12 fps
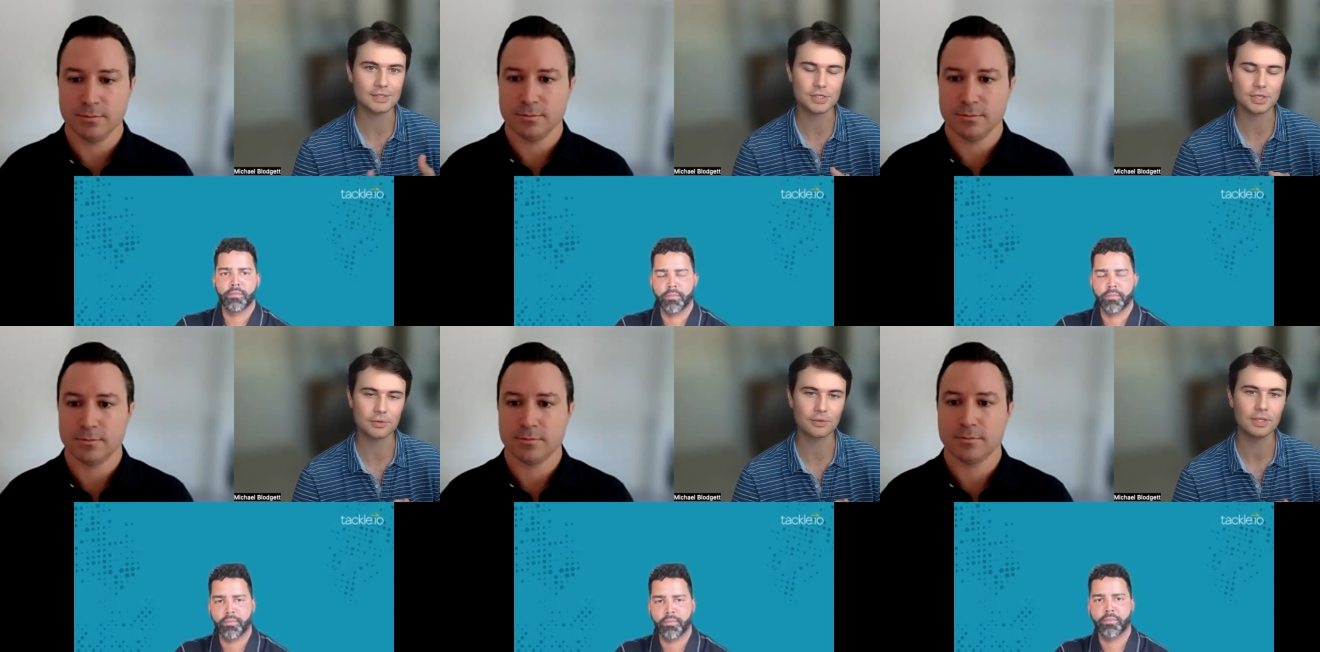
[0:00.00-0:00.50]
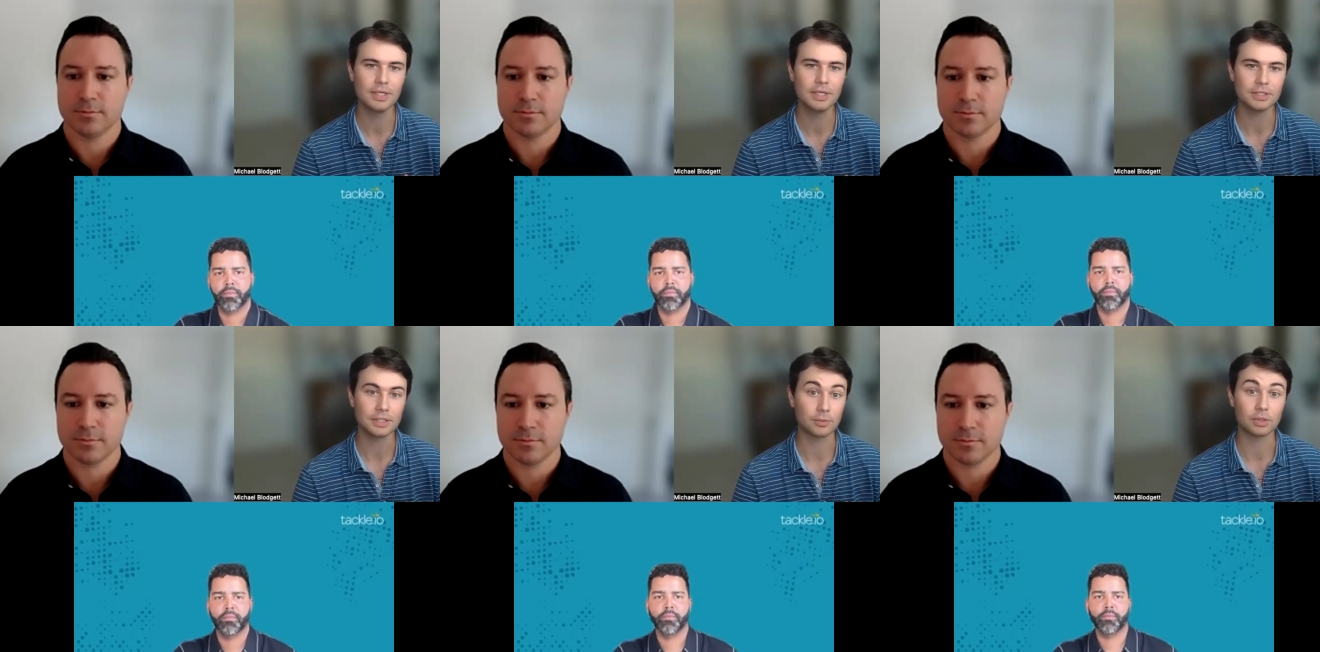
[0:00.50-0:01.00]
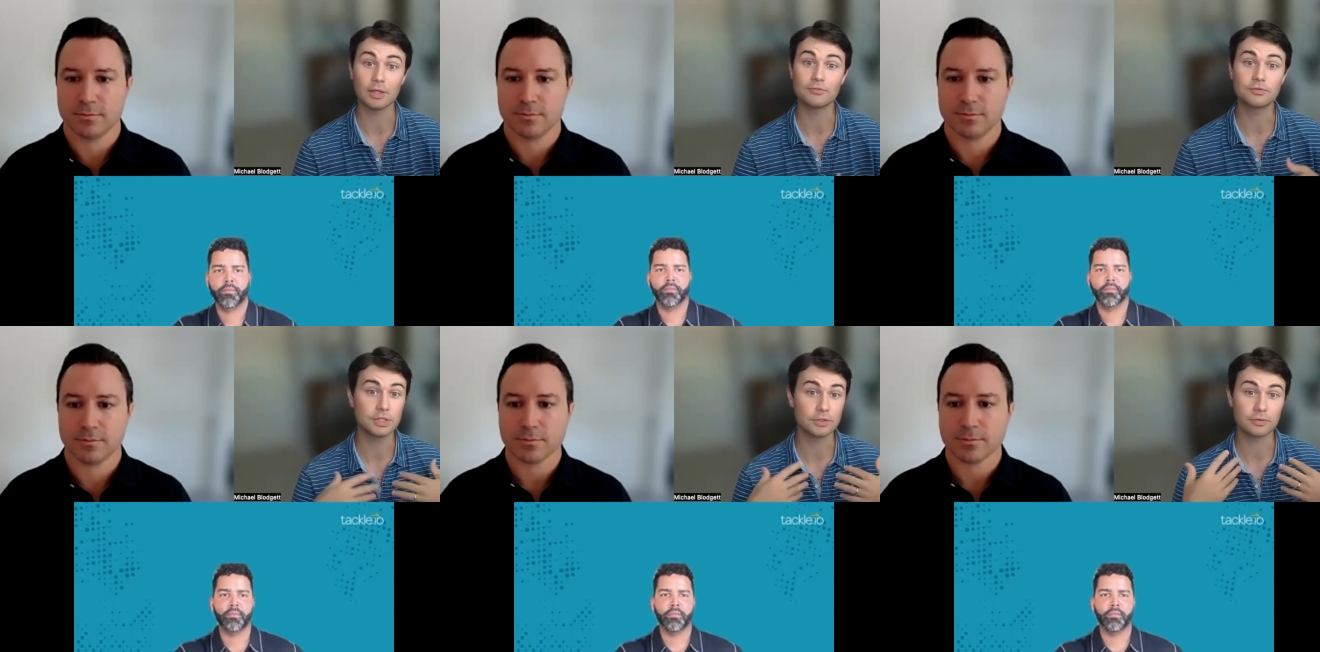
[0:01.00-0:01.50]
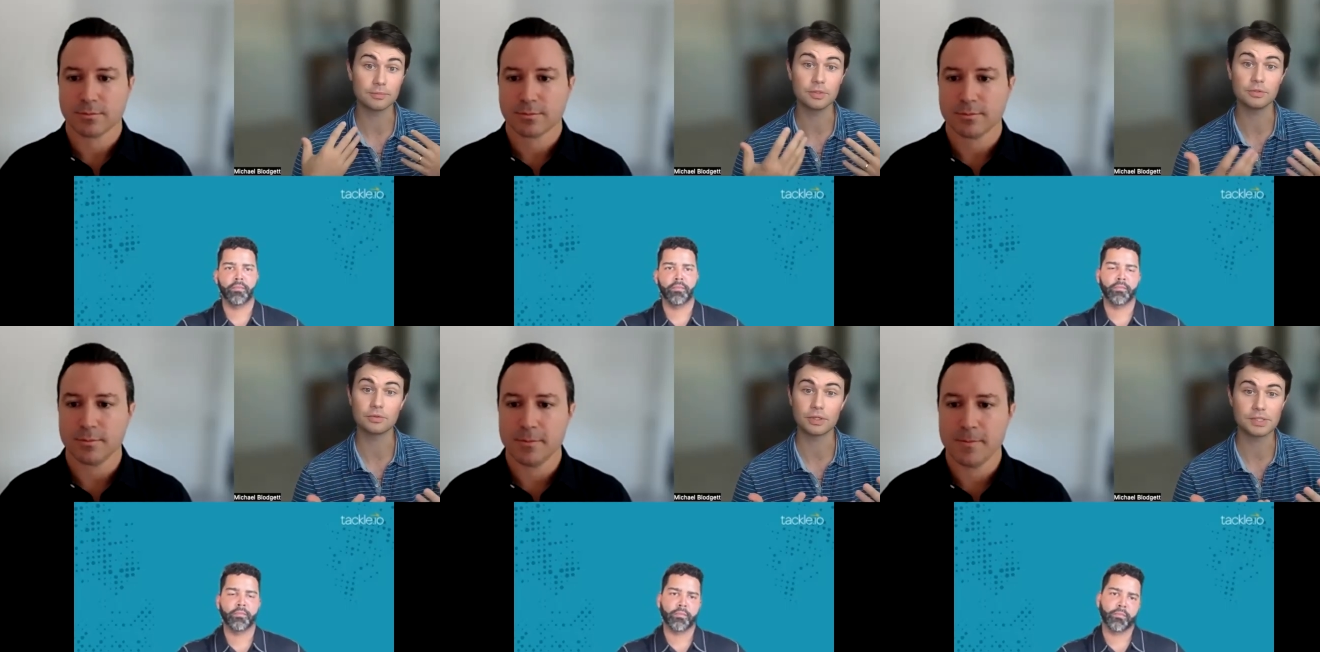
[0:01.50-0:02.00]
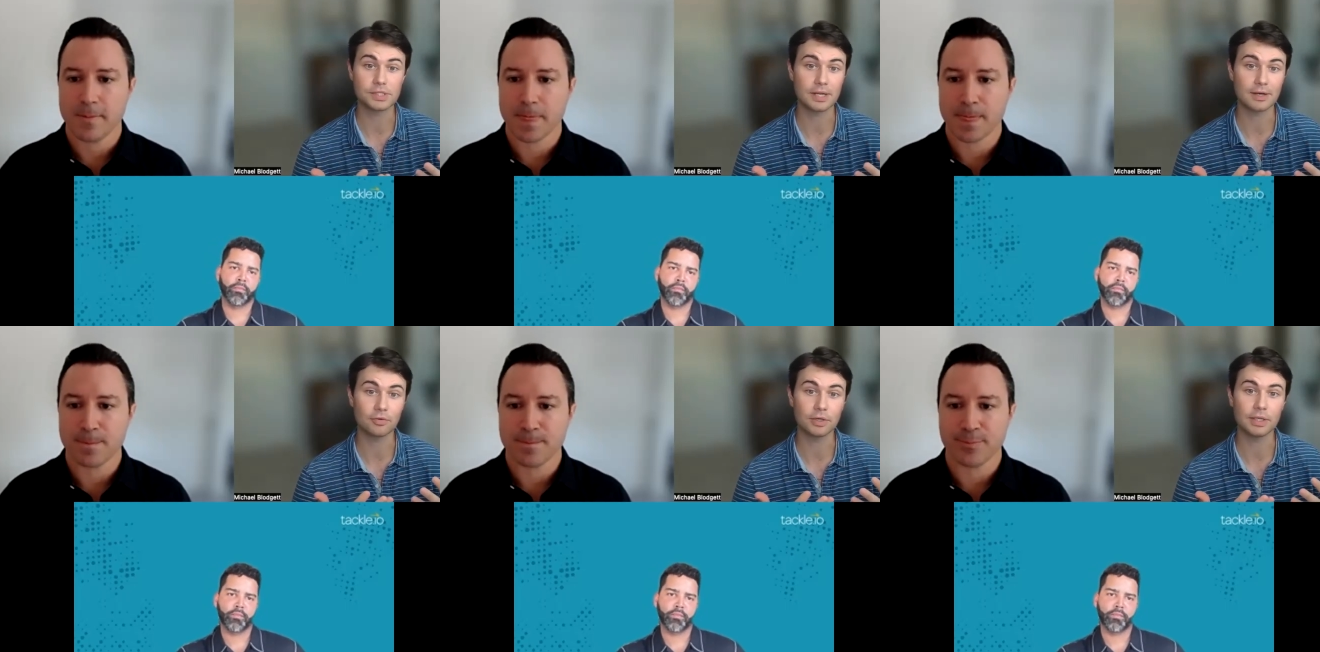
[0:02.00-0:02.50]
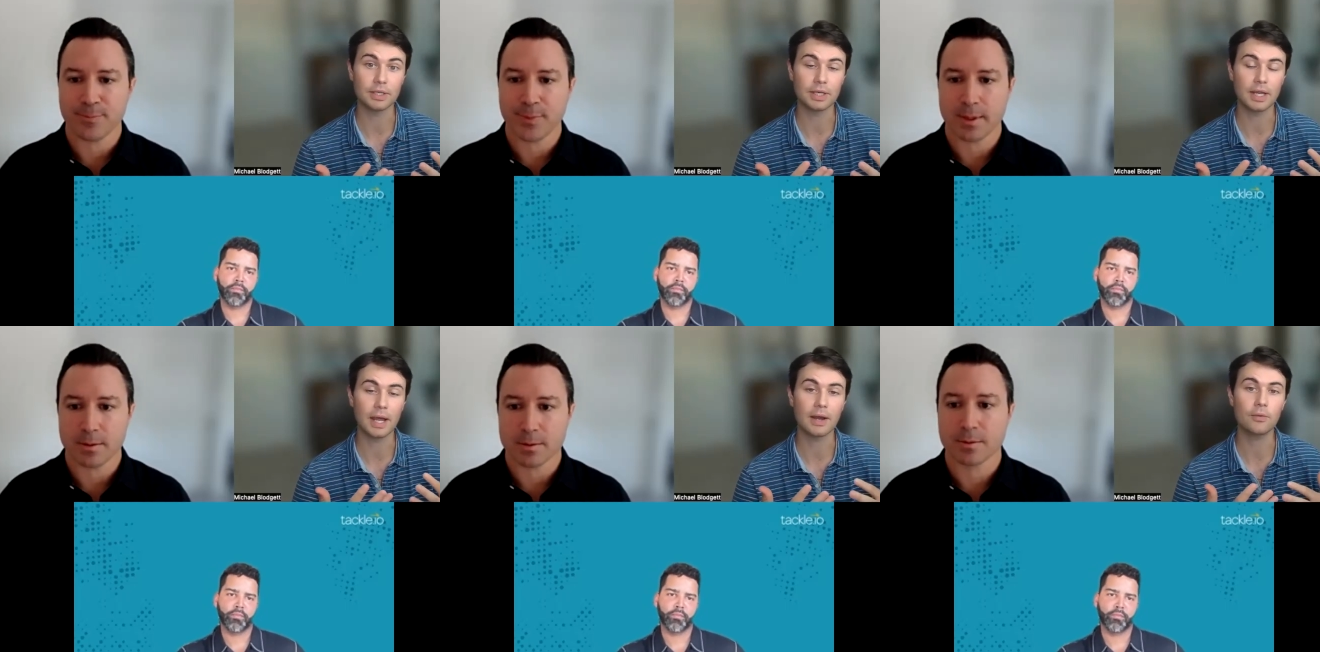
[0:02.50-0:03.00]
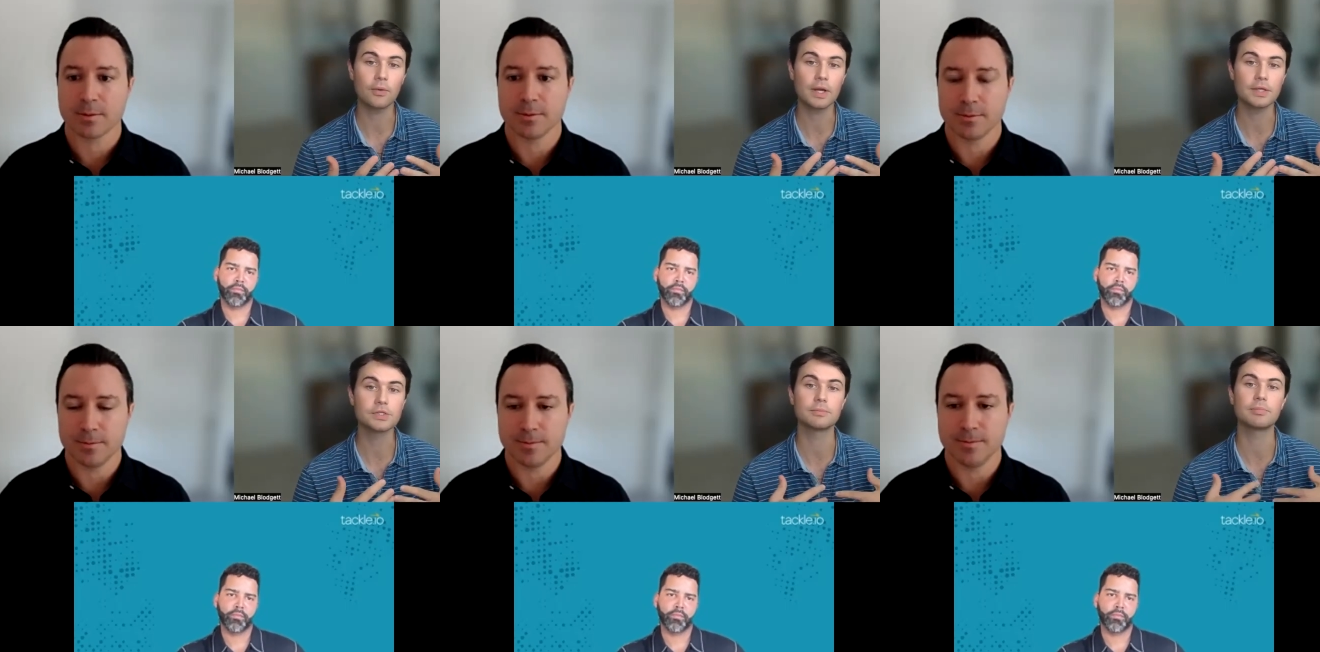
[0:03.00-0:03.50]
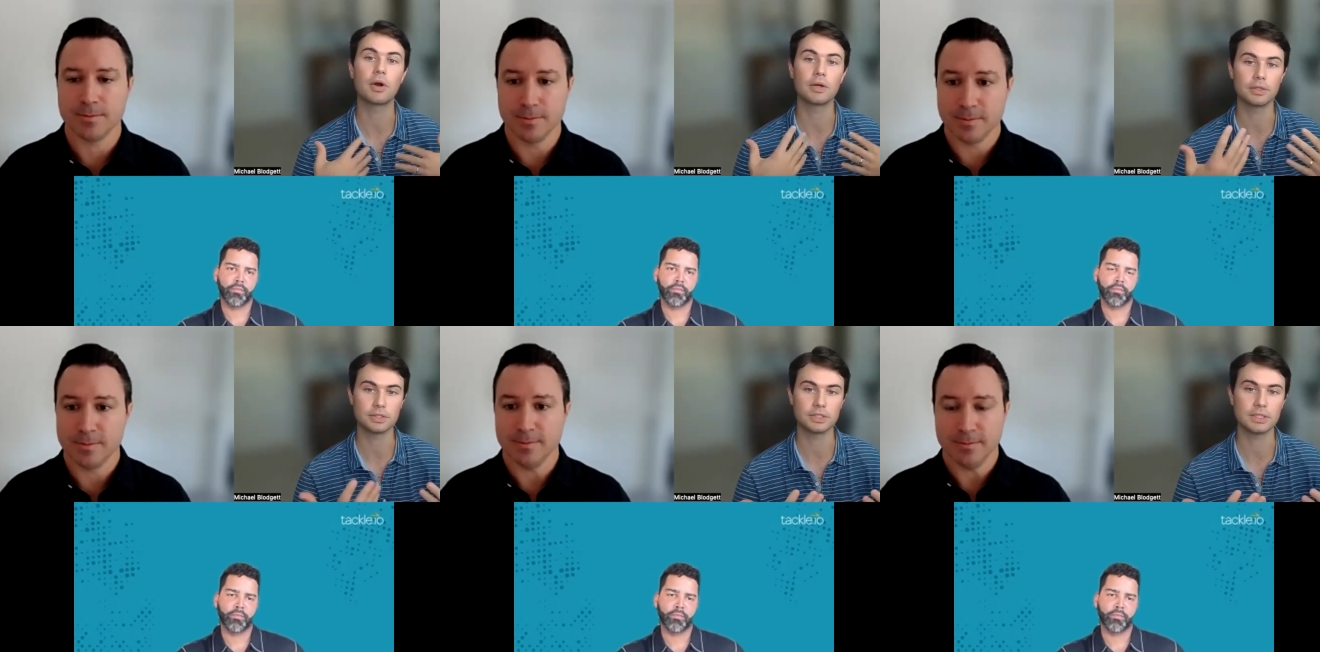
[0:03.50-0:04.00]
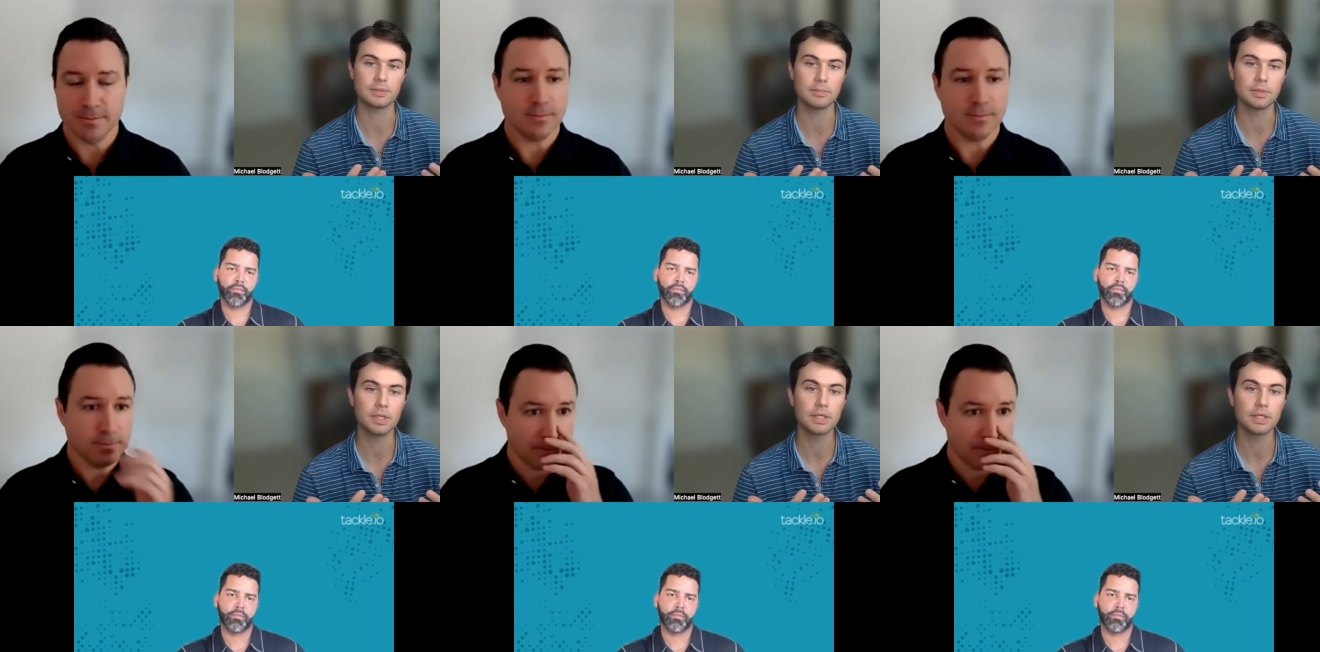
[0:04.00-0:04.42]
Speaker 1: So you know, we'd love to hear from you, Chris and Everett. How has your partner team